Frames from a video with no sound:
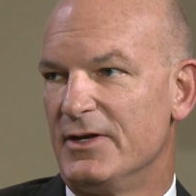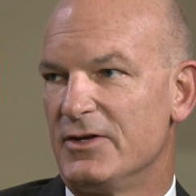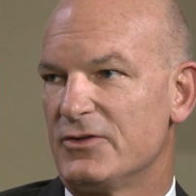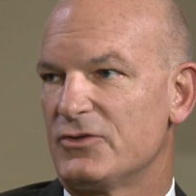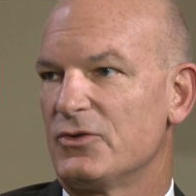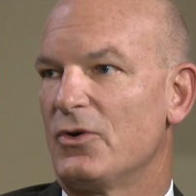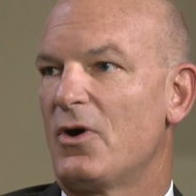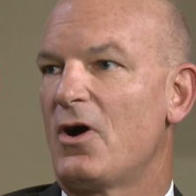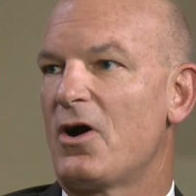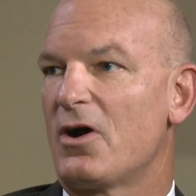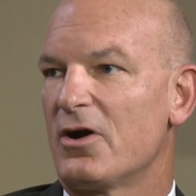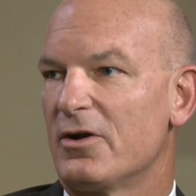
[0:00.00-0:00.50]

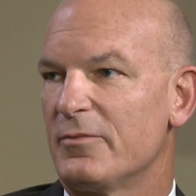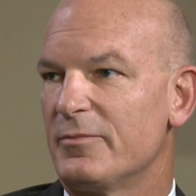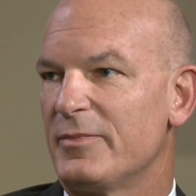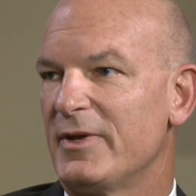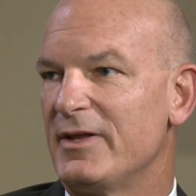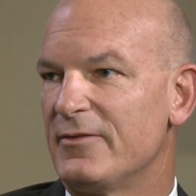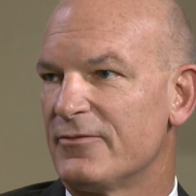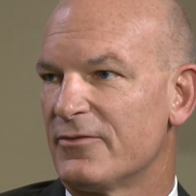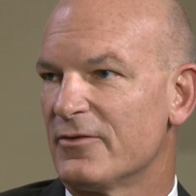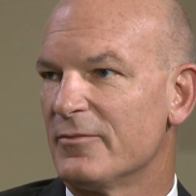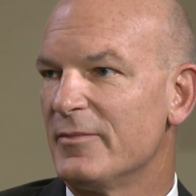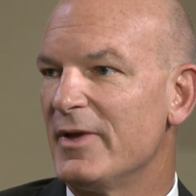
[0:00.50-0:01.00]
So
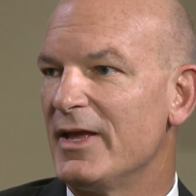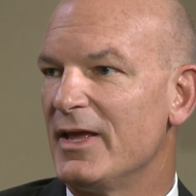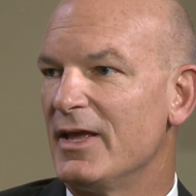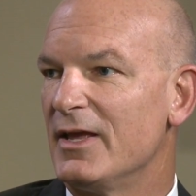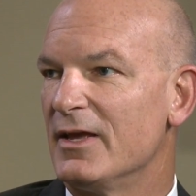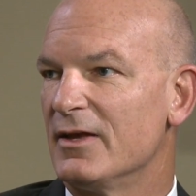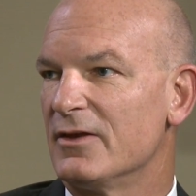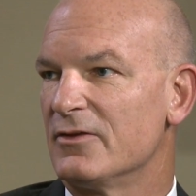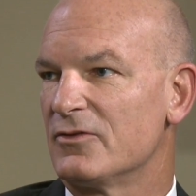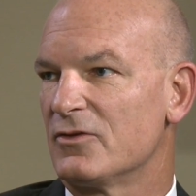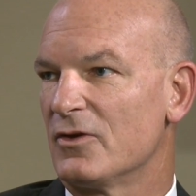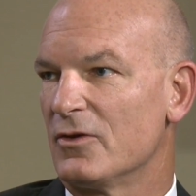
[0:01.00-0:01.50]
heartbeat for
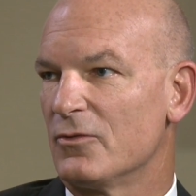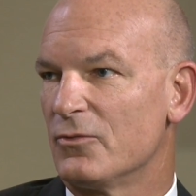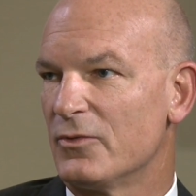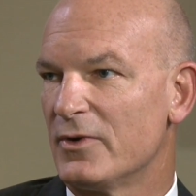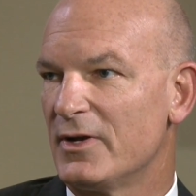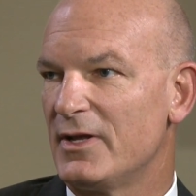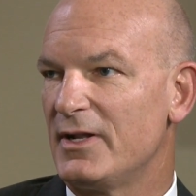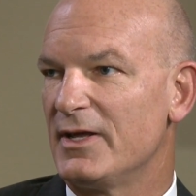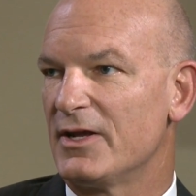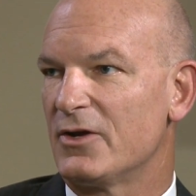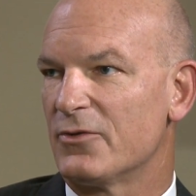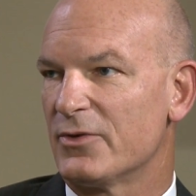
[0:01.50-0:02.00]
me is a
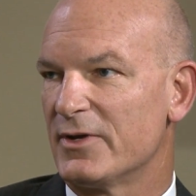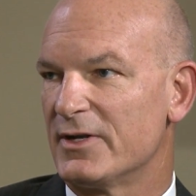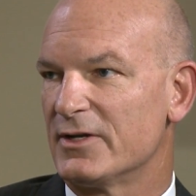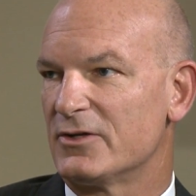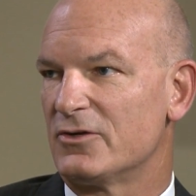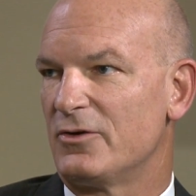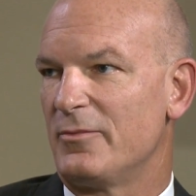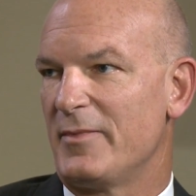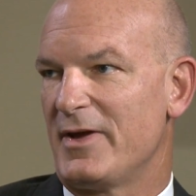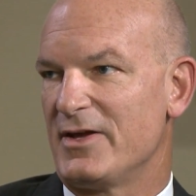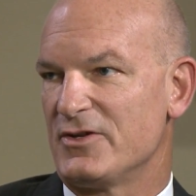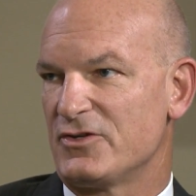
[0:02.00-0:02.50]
really
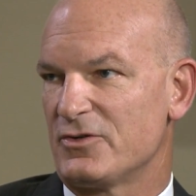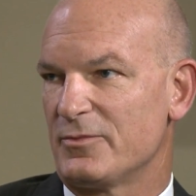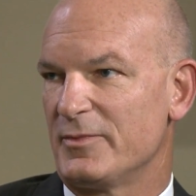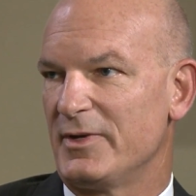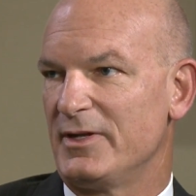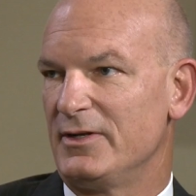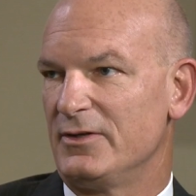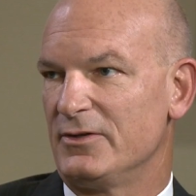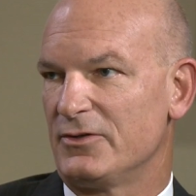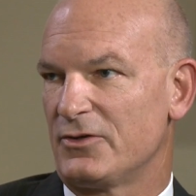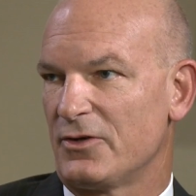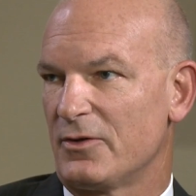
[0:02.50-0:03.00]
critical
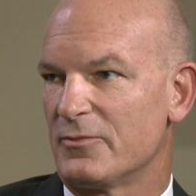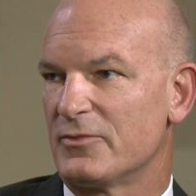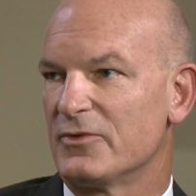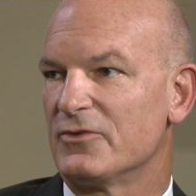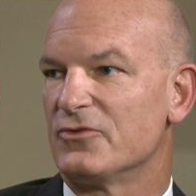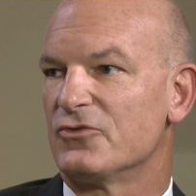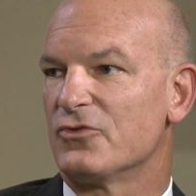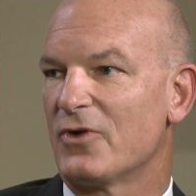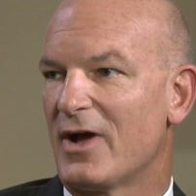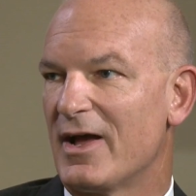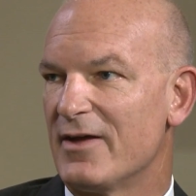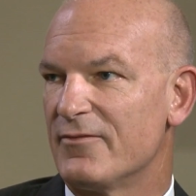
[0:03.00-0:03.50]
measurement in terms
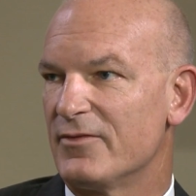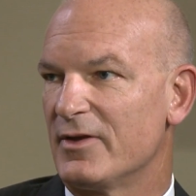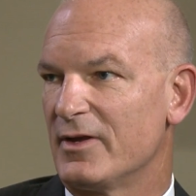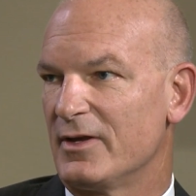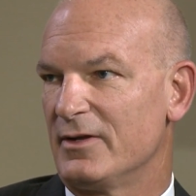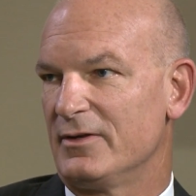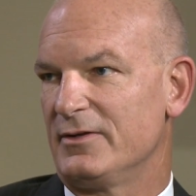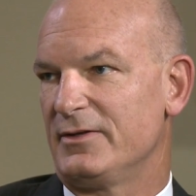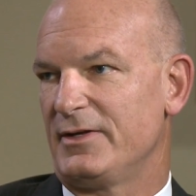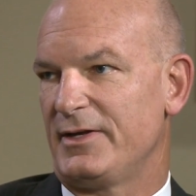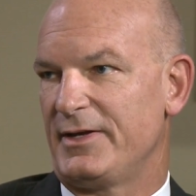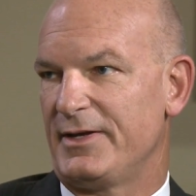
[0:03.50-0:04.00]
of
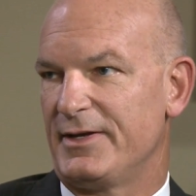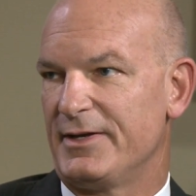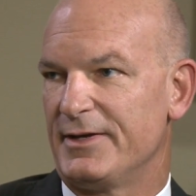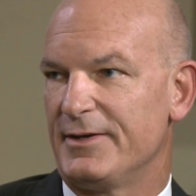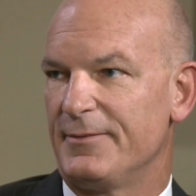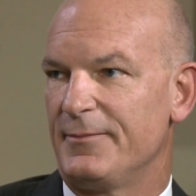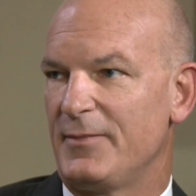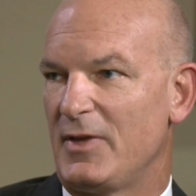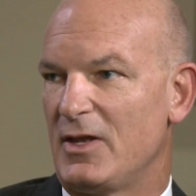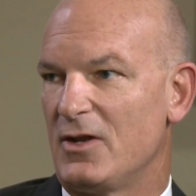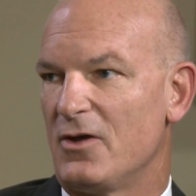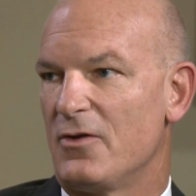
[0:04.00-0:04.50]
driving
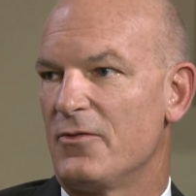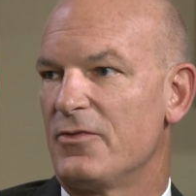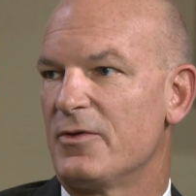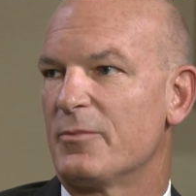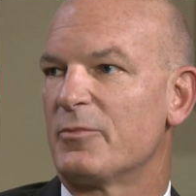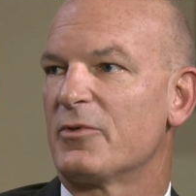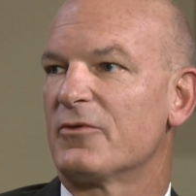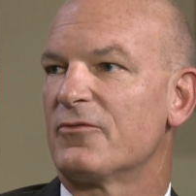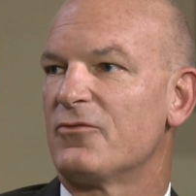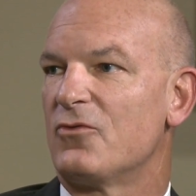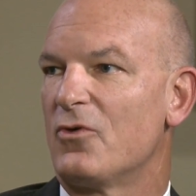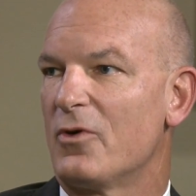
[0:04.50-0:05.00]
the
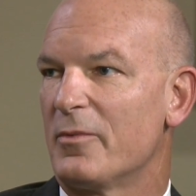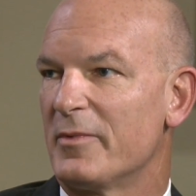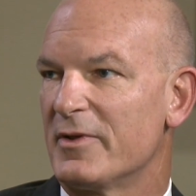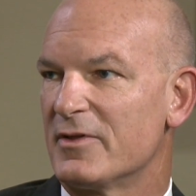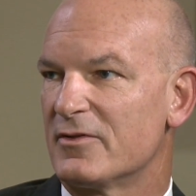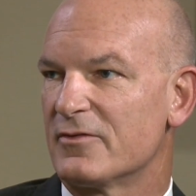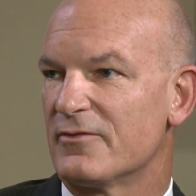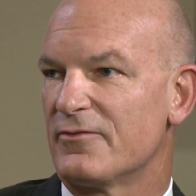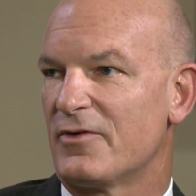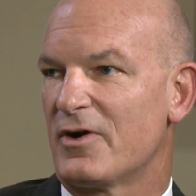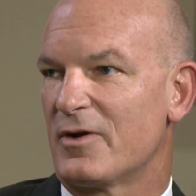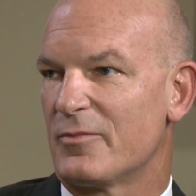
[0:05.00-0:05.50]

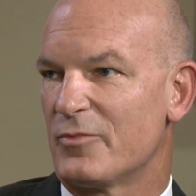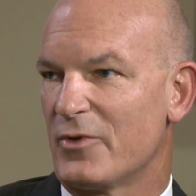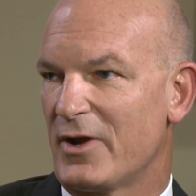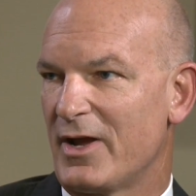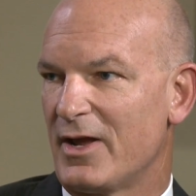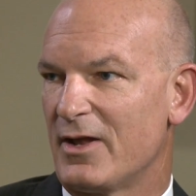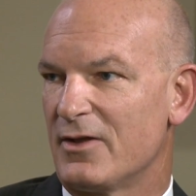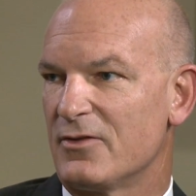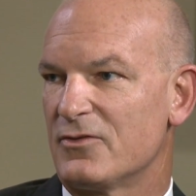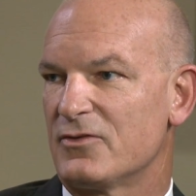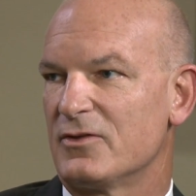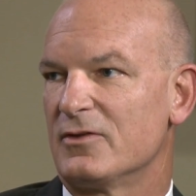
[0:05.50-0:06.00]
performance of our
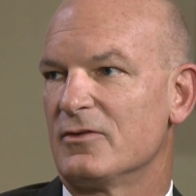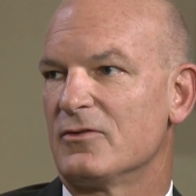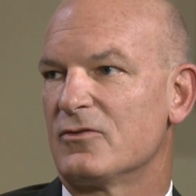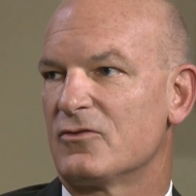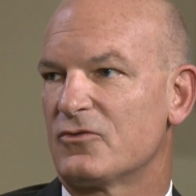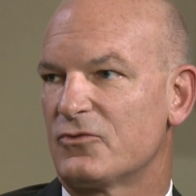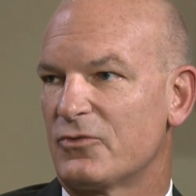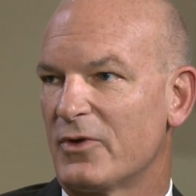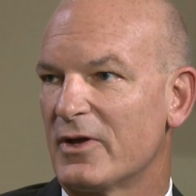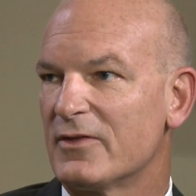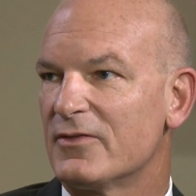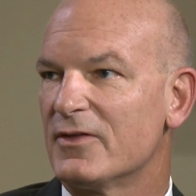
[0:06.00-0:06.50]
brands and
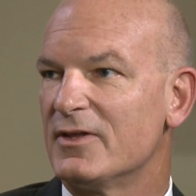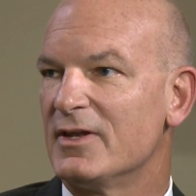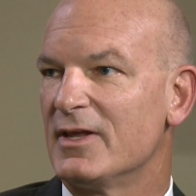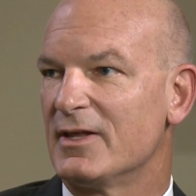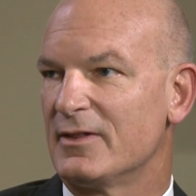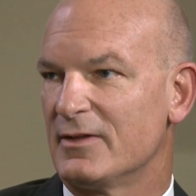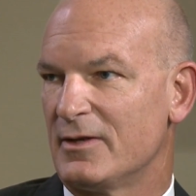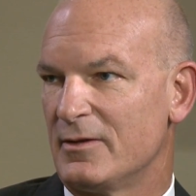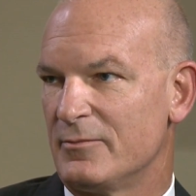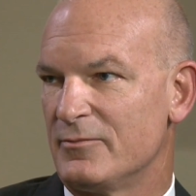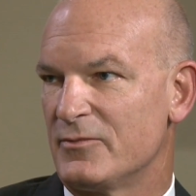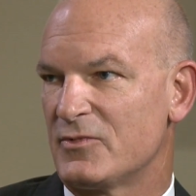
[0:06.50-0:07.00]

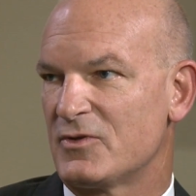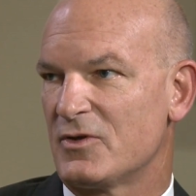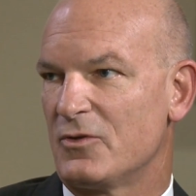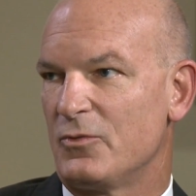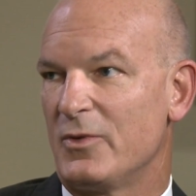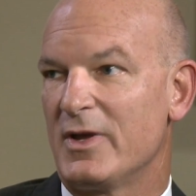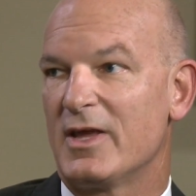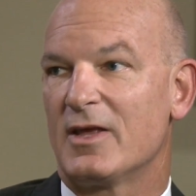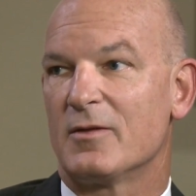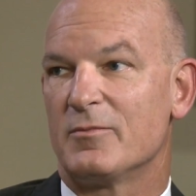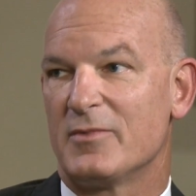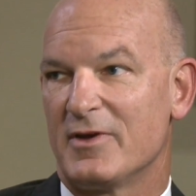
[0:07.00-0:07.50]
strengthening them so
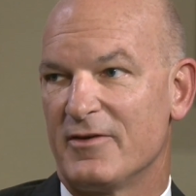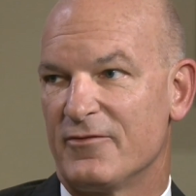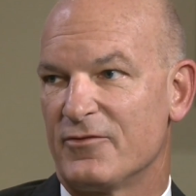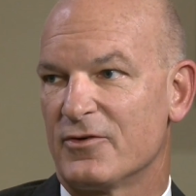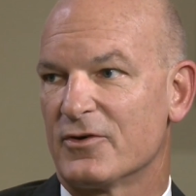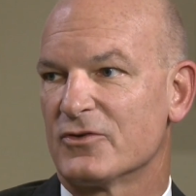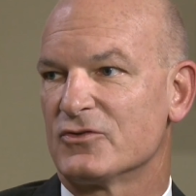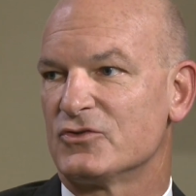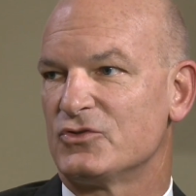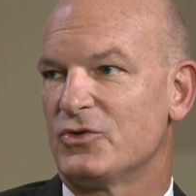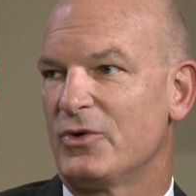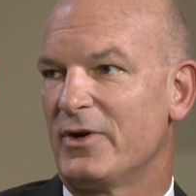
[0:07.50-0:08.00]
we can be
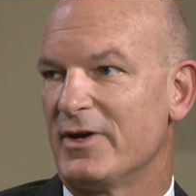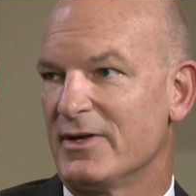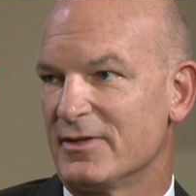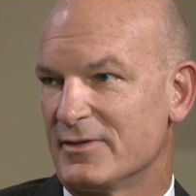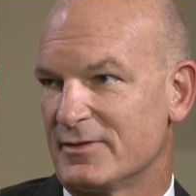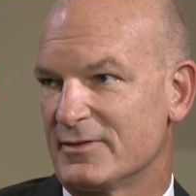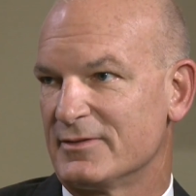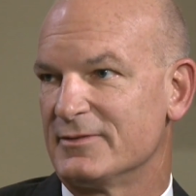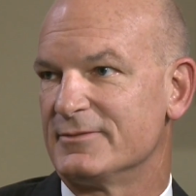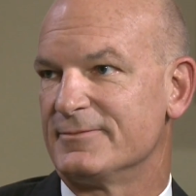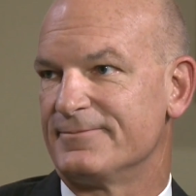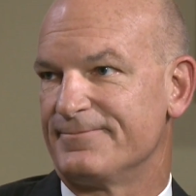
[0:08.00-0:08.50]
first
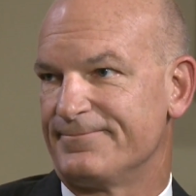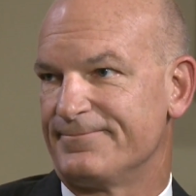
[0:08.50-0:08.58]
choice.